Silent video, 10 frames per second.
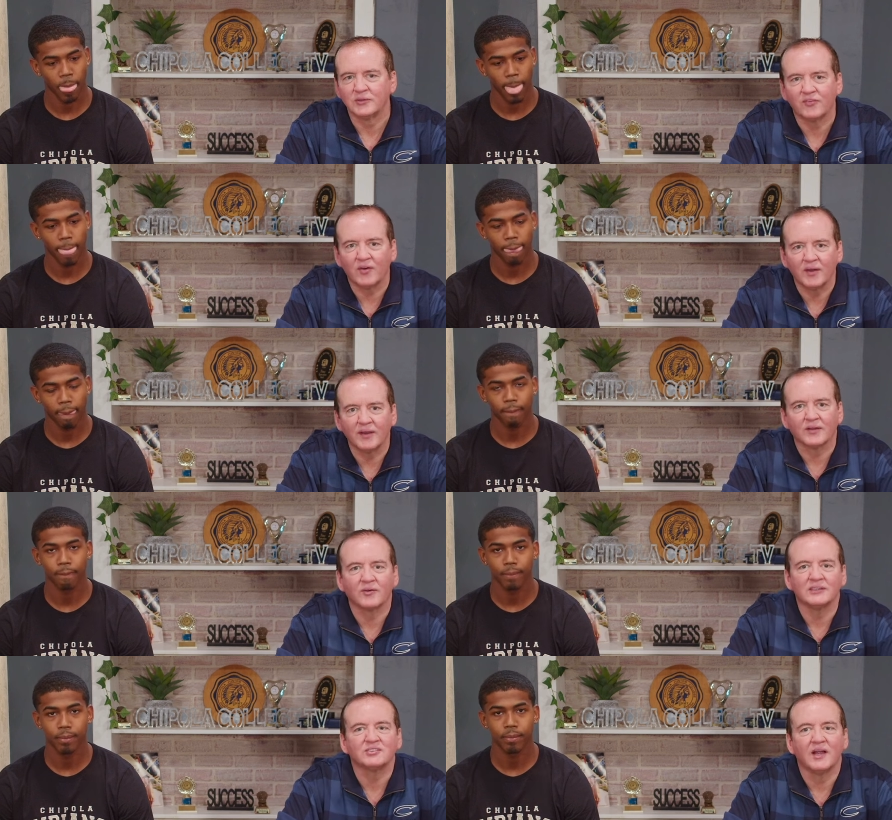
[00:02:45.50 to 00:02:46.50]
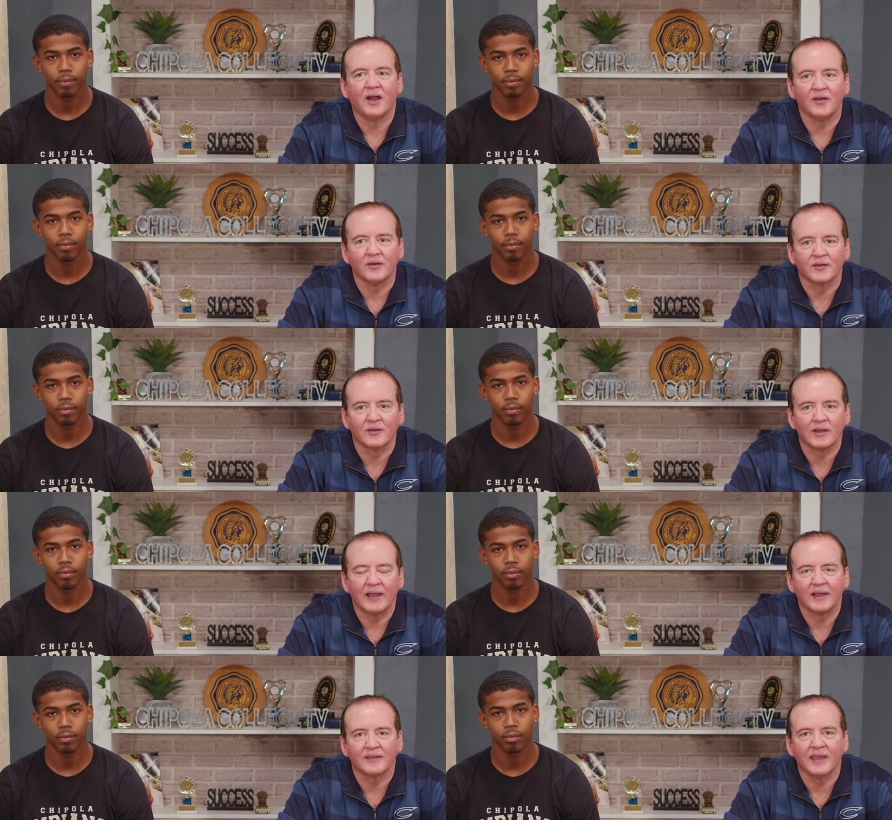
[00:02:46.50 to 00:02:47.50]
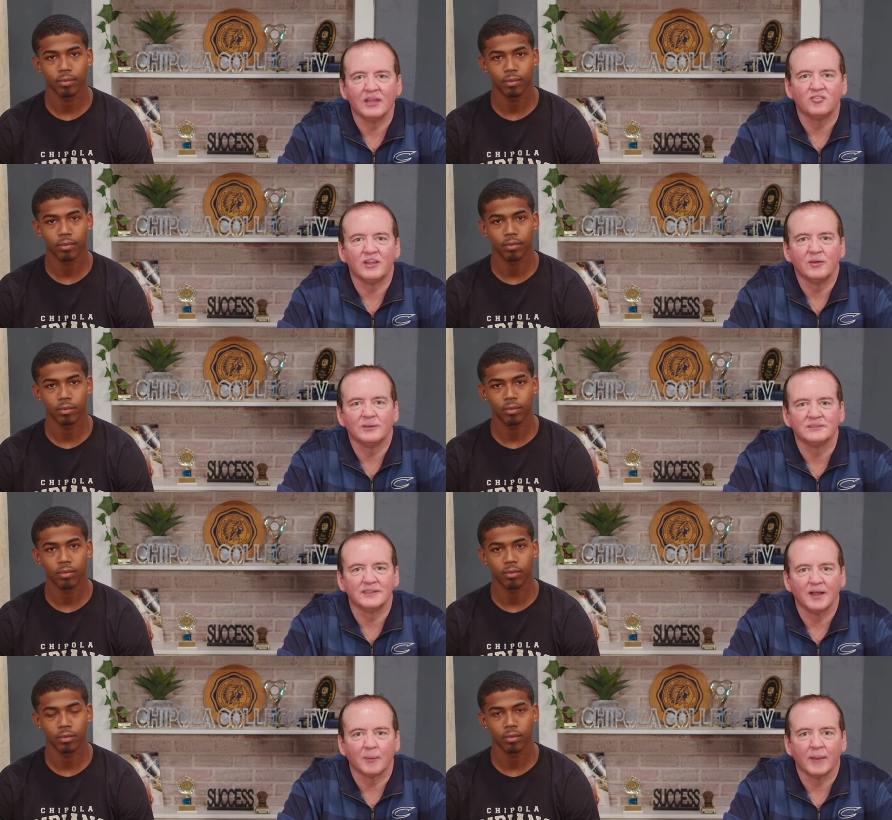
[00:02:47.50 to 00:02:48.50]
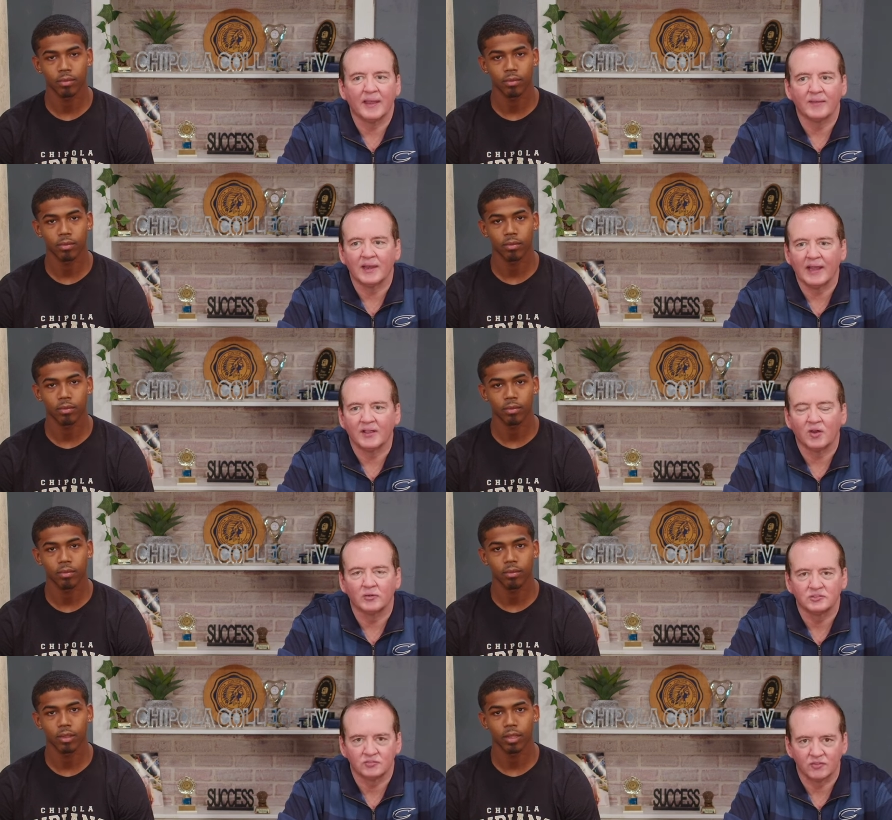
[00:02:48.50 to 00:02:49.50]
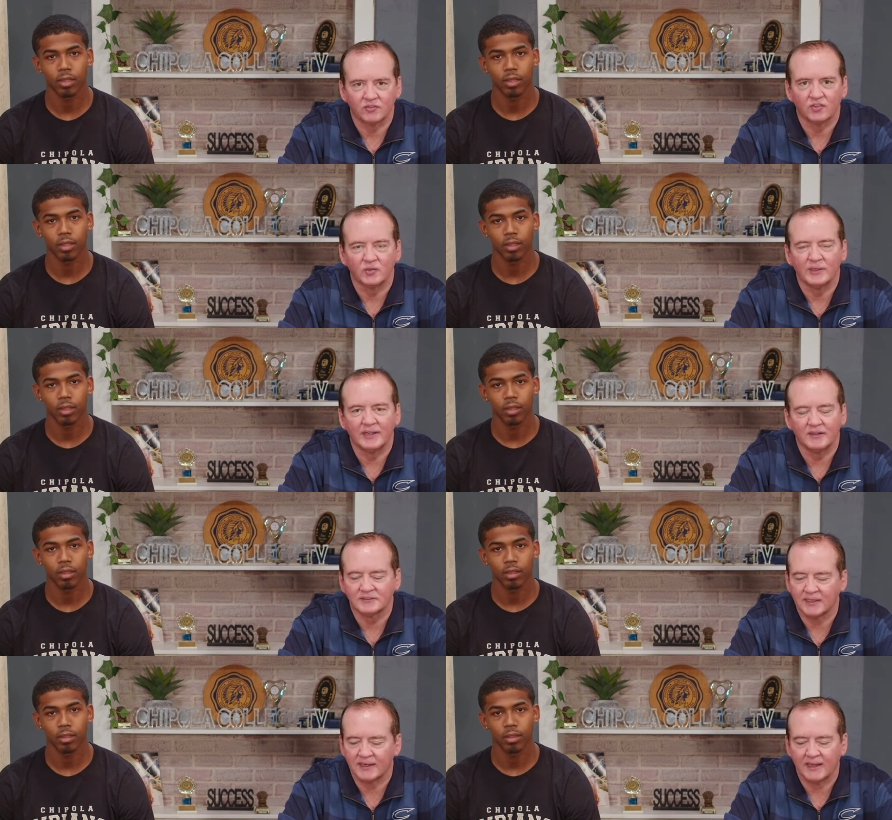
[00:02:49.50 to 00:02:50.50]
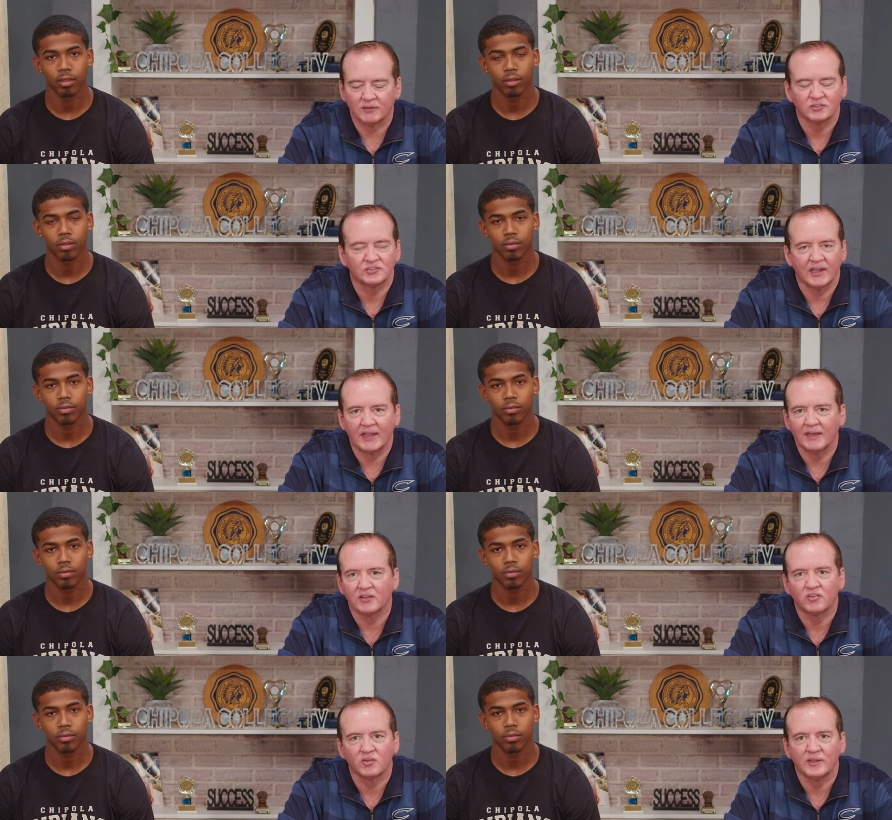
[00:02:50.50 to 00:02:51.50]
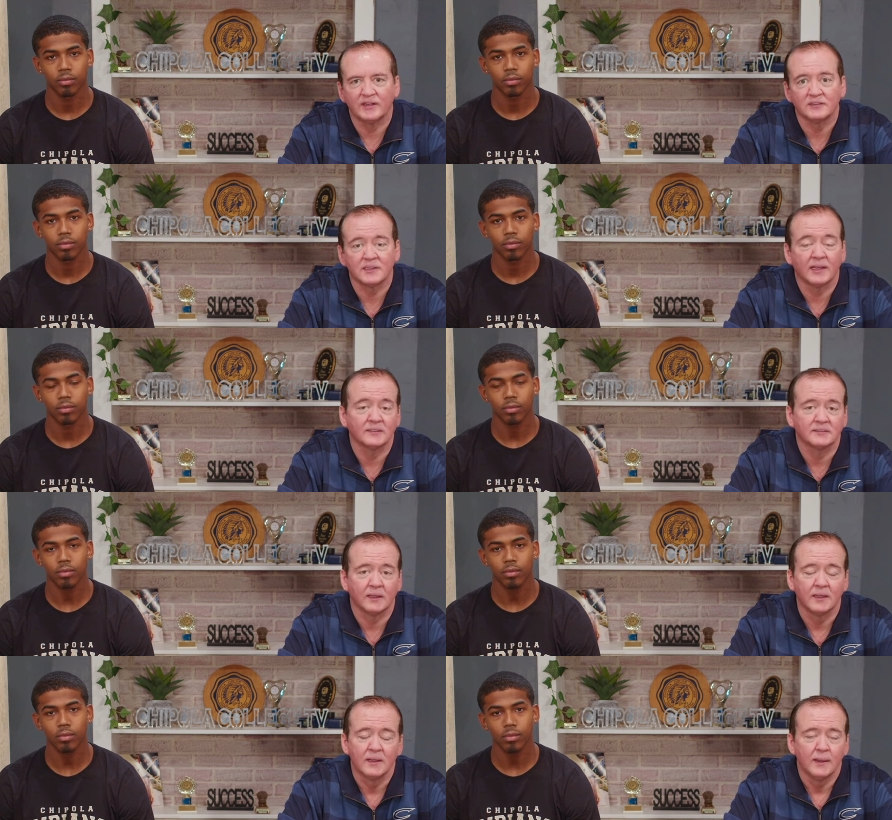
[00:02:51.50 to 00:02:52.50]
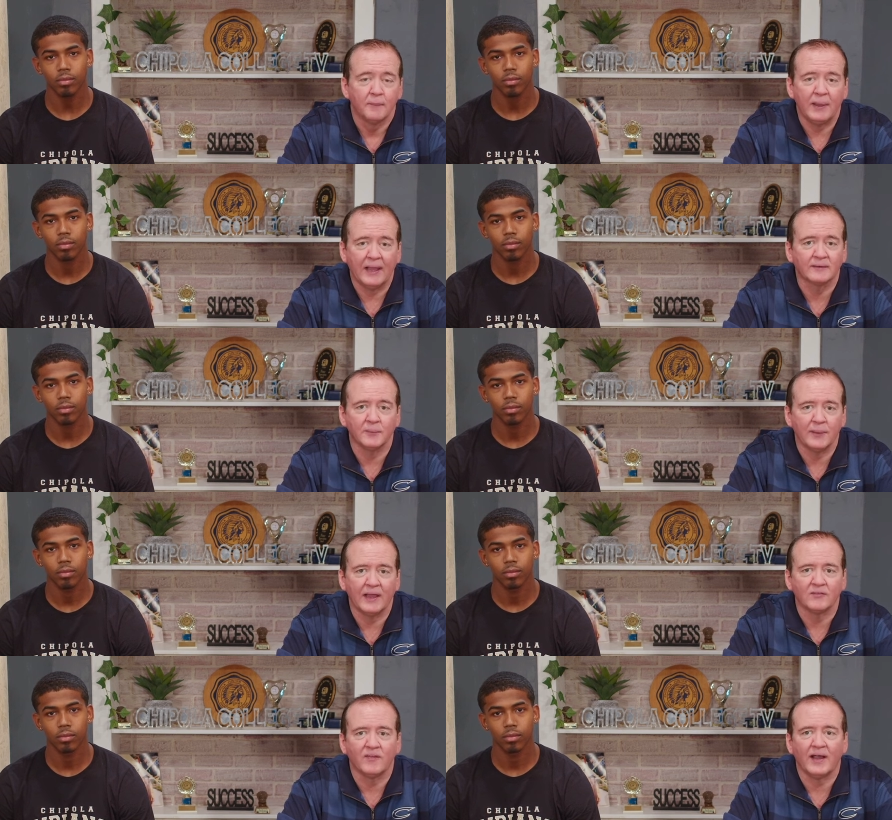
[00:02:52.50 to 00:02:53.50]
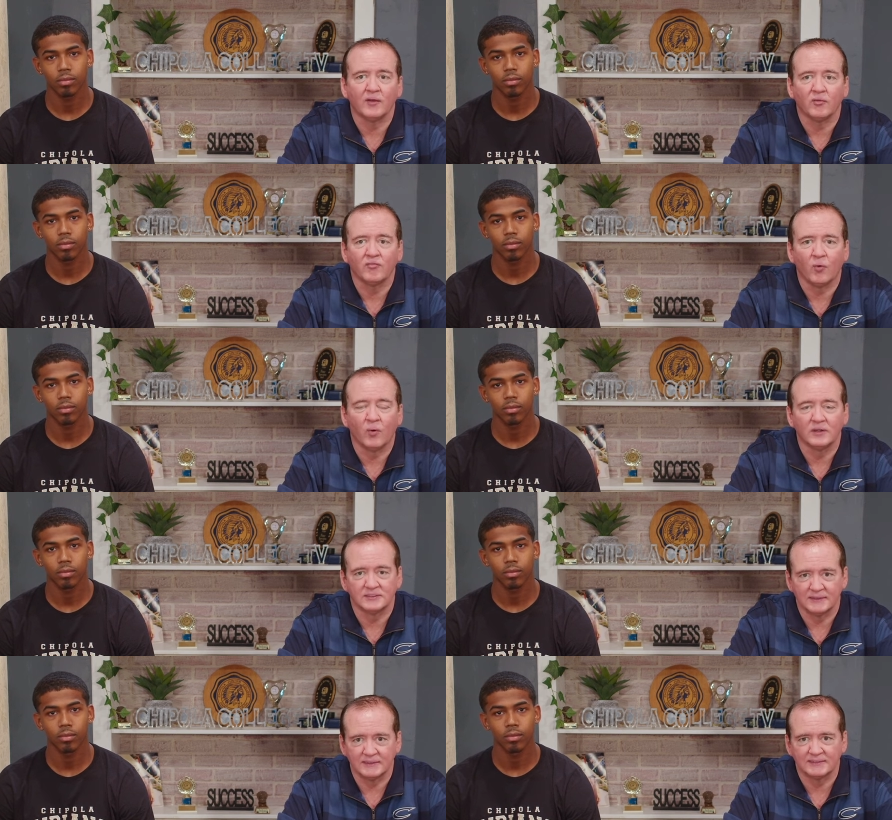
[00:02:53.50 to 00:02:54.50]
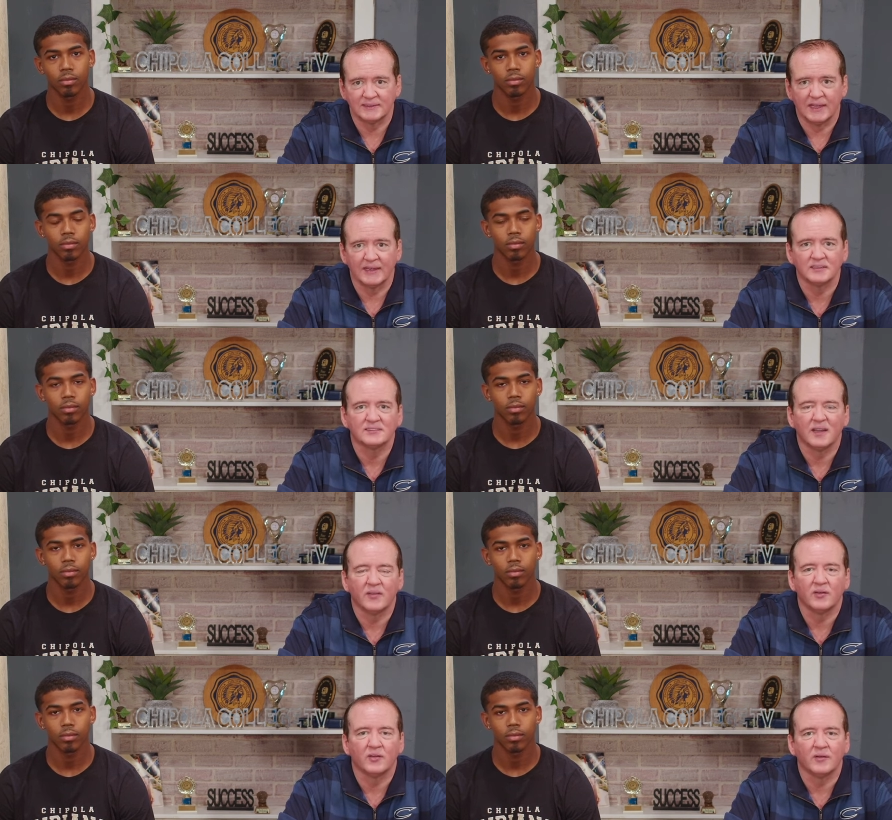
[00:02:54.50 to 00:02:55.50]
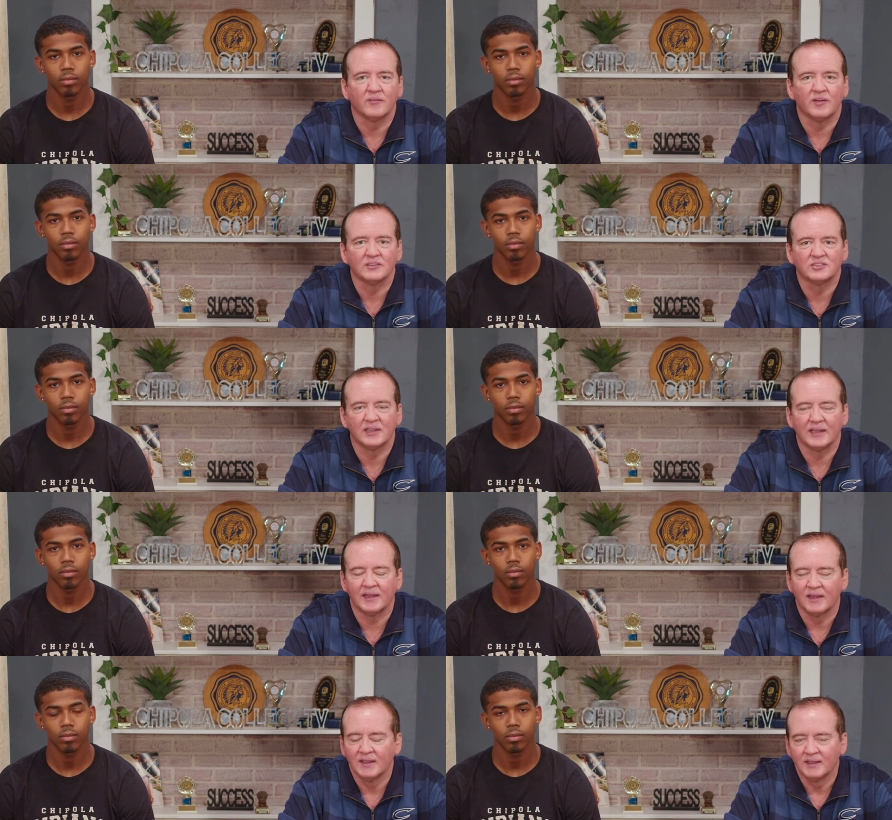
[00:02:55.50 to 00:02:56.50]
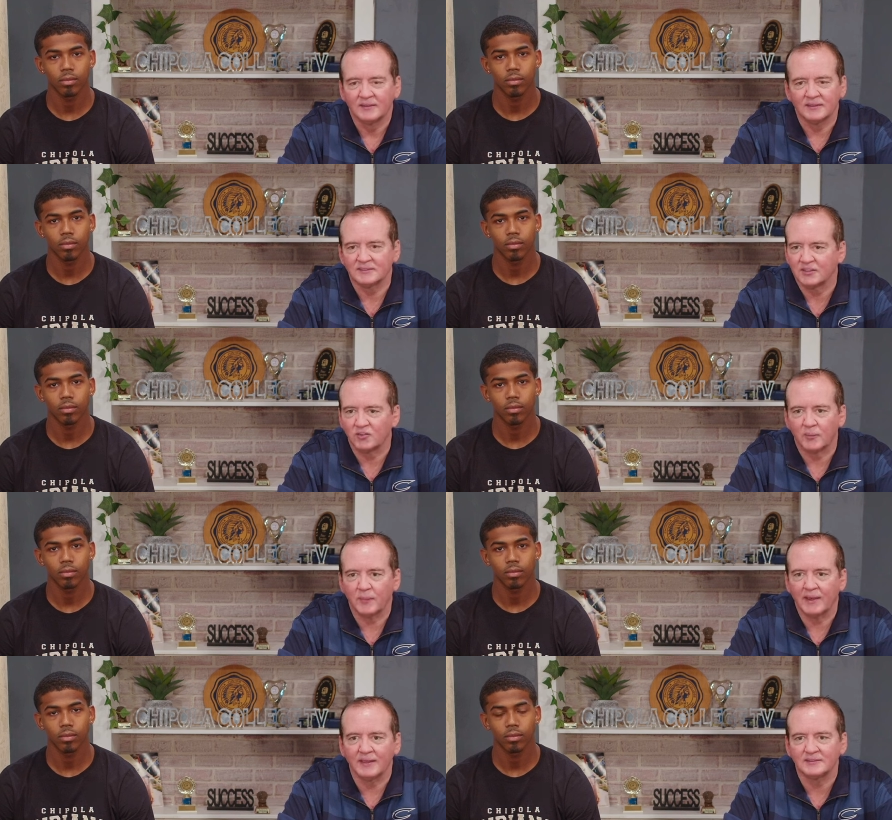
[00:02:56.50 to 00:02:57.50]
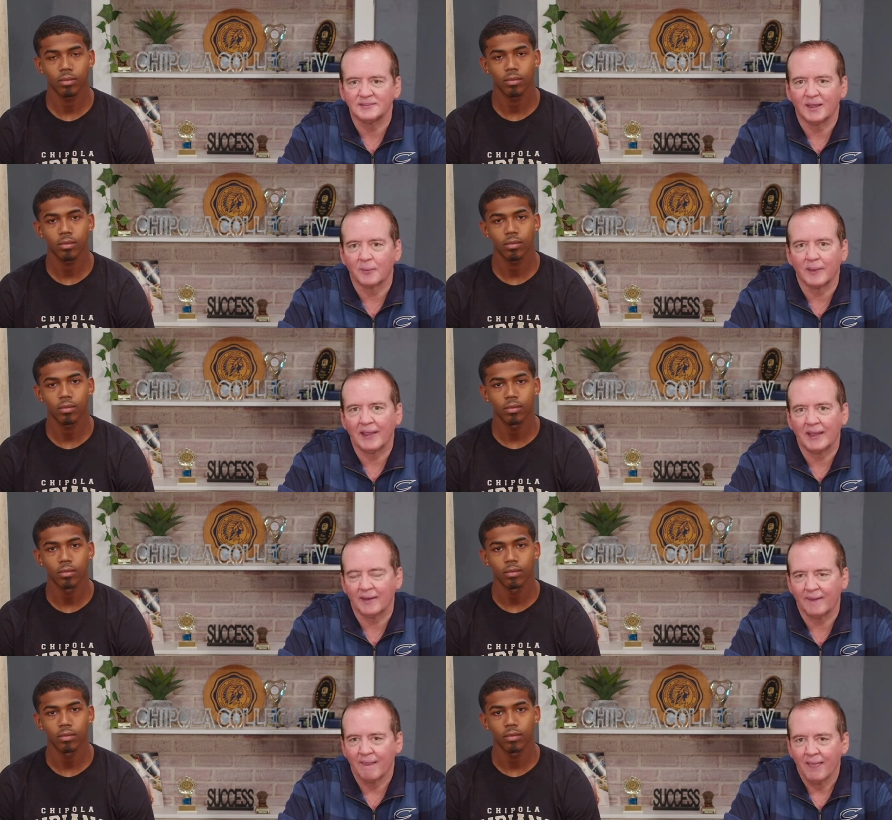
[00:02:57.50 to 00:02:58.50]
Speaker 1: referring to Chris Gardner. Uh, KG was a young man that I coached for two years, had outstanding two years, led us to back to back Final Fours, and then signed at Southern University. And just a tremendous young man. And